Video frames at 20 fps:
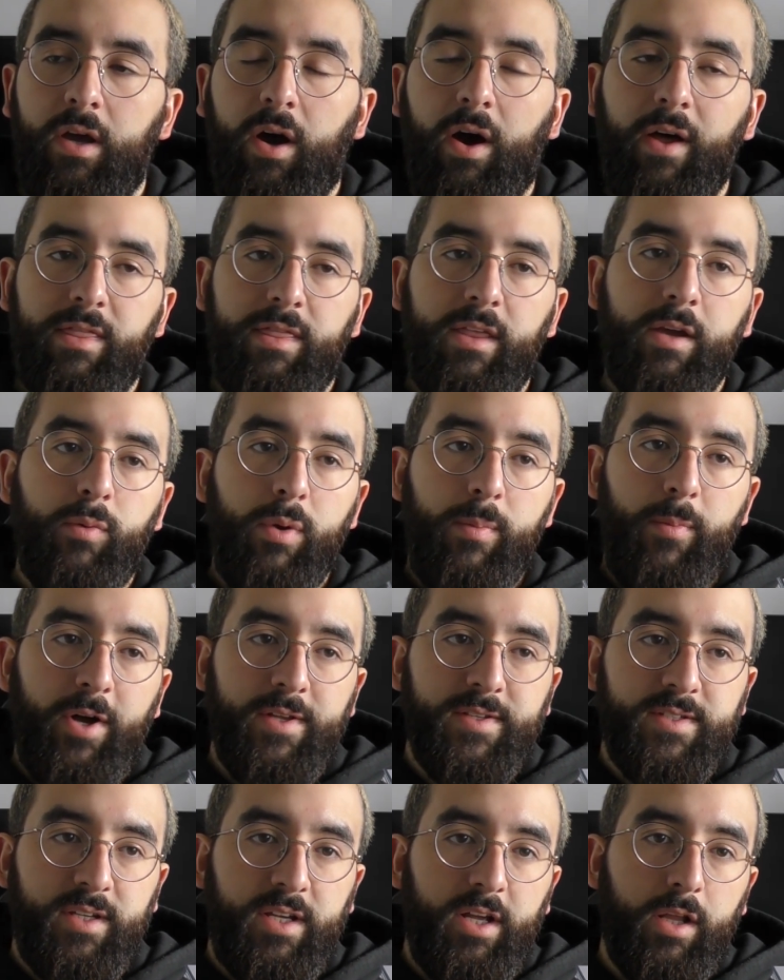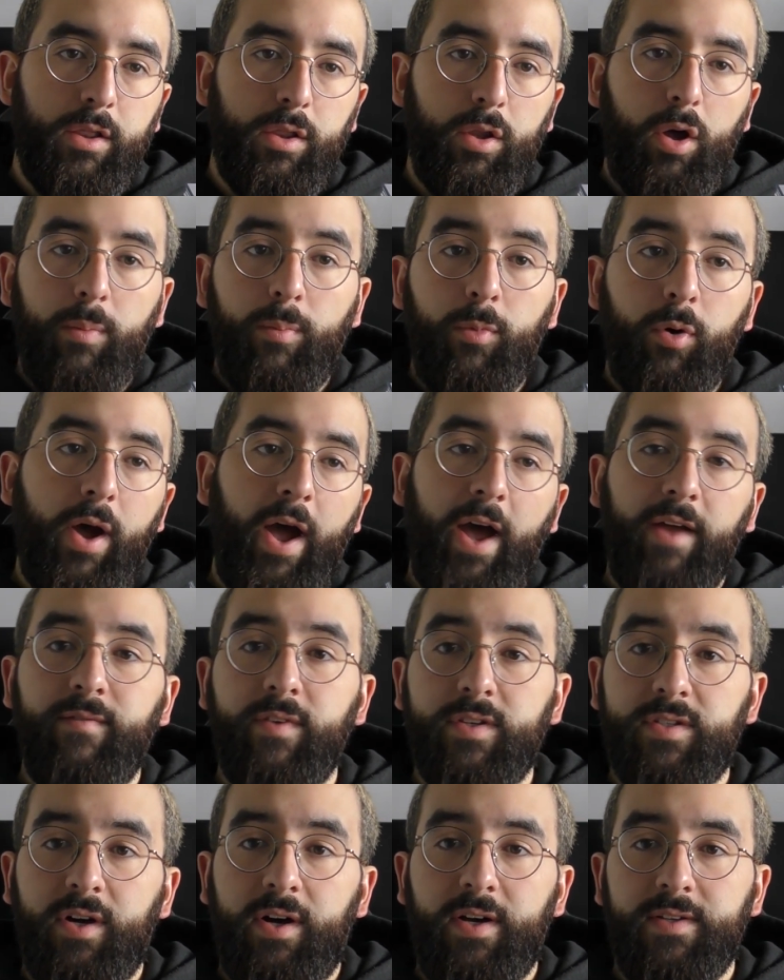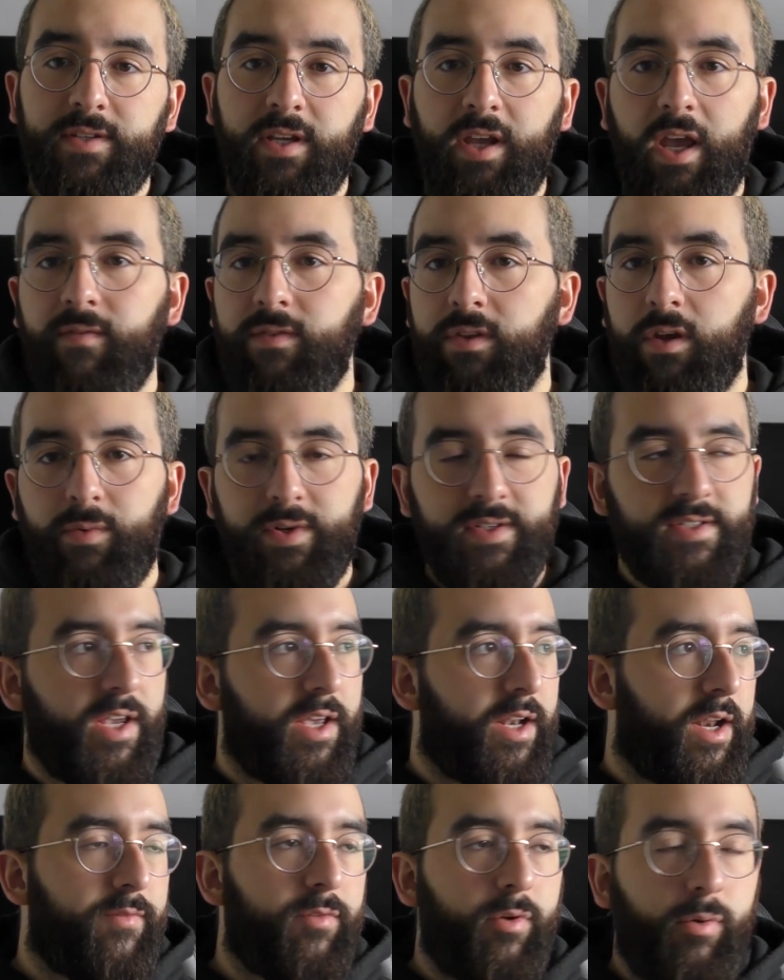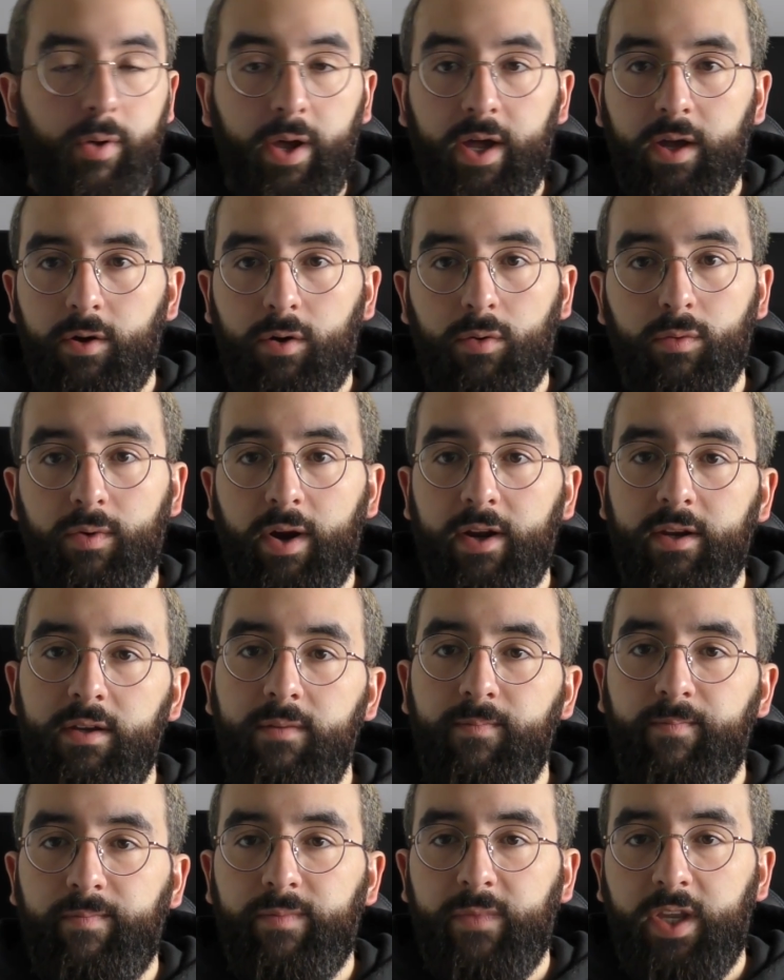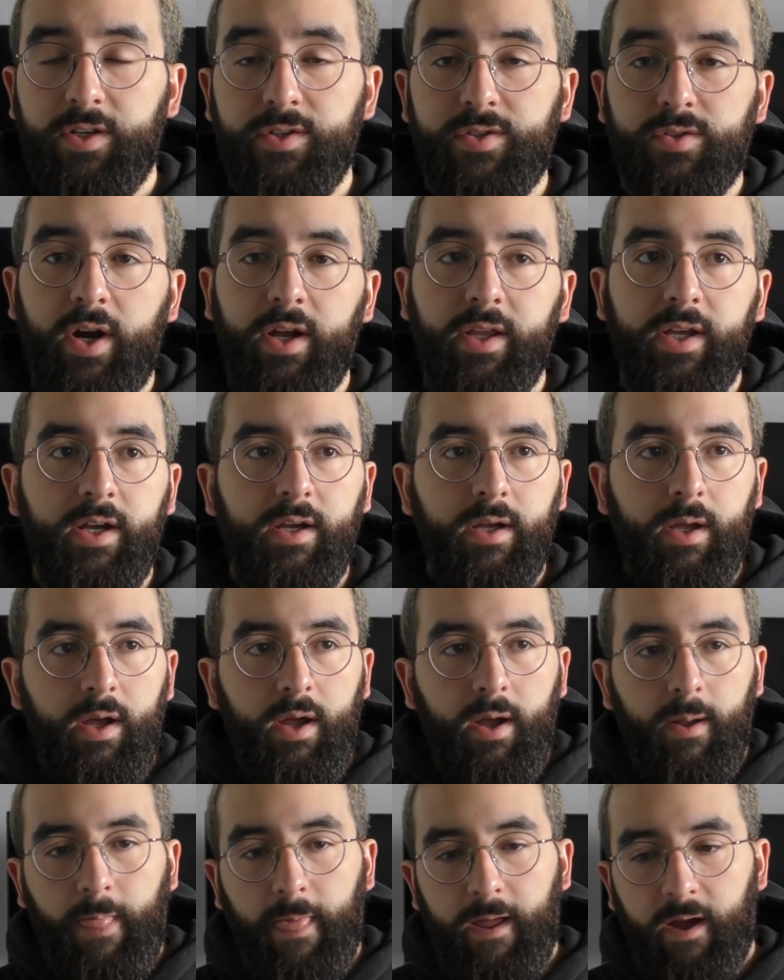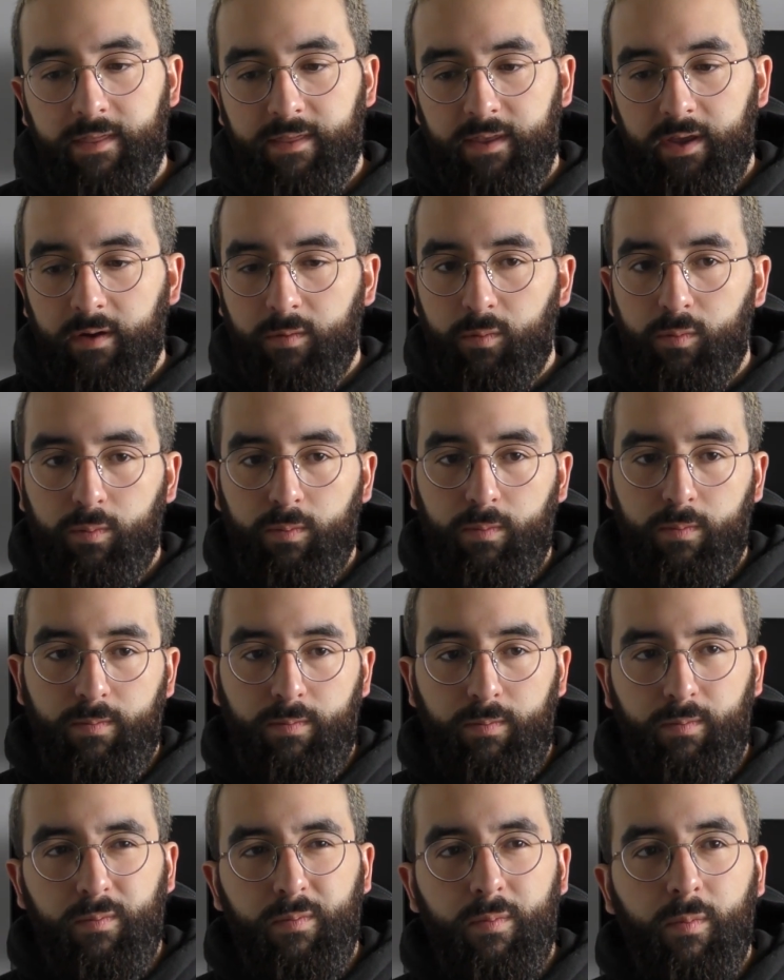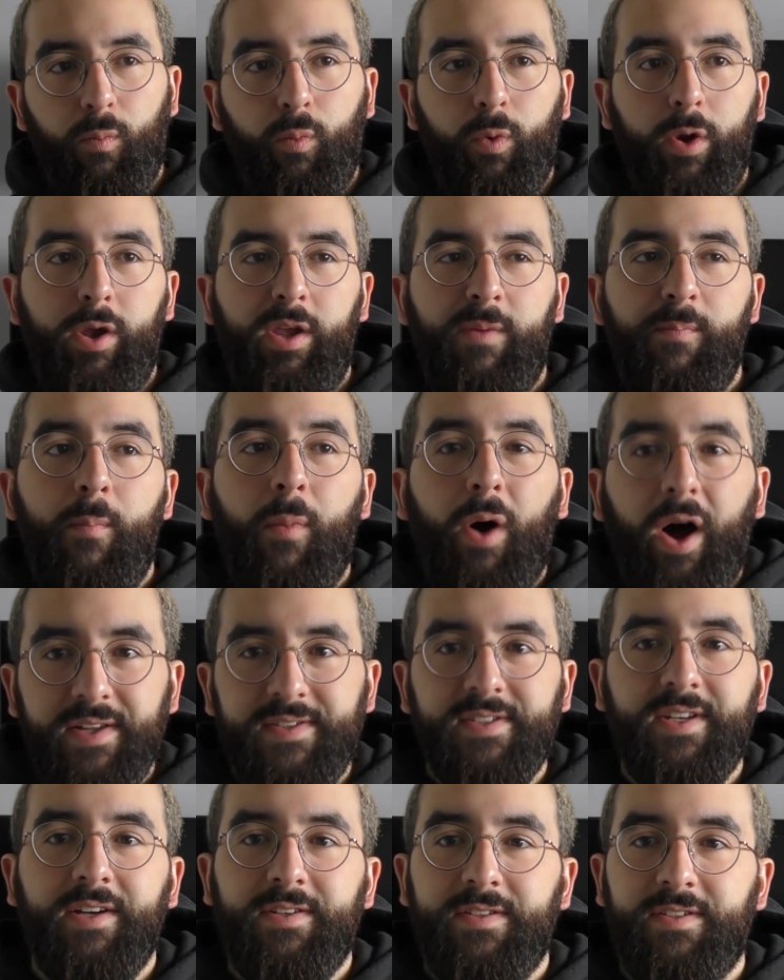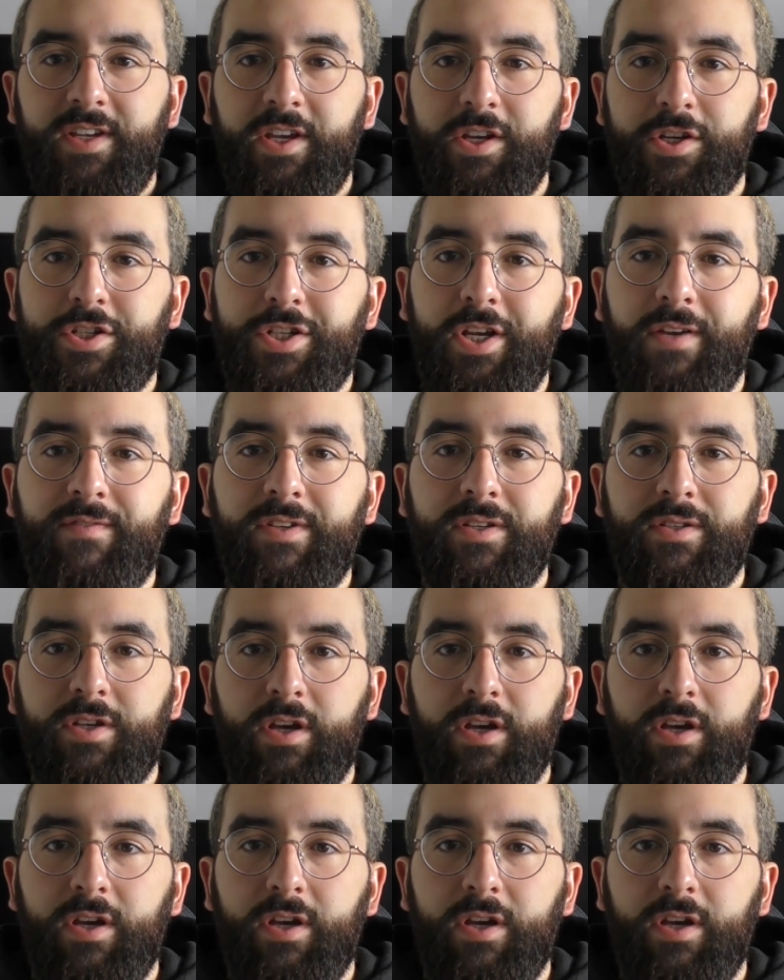I think we might see a lot more advertising, even though we see it everywhere already in Australia. I think we might start to see a shift in